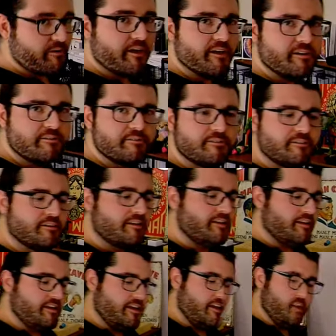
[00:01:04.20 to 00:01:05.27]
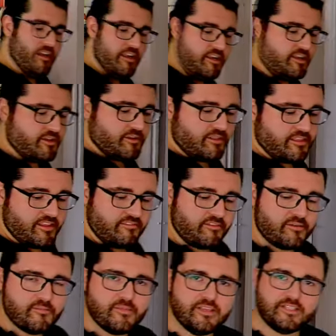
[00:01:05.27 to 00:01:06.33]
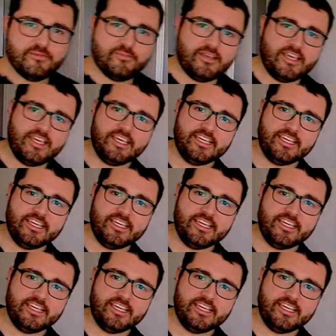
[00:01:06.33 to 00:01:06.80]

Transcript: around and you'll never miss me.